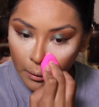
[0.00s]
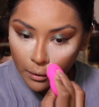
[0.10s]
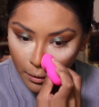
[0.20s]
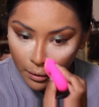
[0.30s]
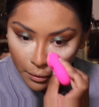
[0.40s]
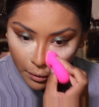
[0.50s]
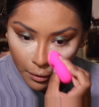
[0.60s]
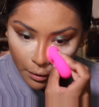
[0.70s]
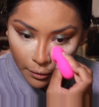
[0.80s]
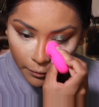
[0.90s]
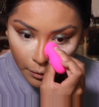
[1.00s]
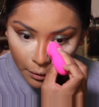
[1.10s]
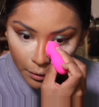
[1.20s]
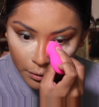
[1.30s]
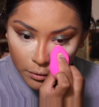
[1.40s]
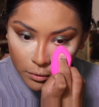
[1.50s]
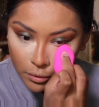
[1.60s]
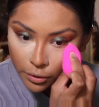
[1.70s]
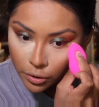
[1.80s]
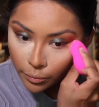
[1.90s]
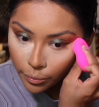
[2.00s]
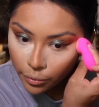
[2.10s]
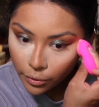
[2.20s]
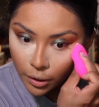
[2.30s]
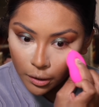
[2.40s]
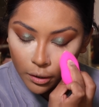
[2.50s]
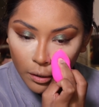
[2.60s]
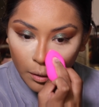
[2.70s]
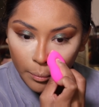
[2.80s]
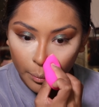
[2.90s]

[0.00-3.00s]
And I feel like it's such a pretty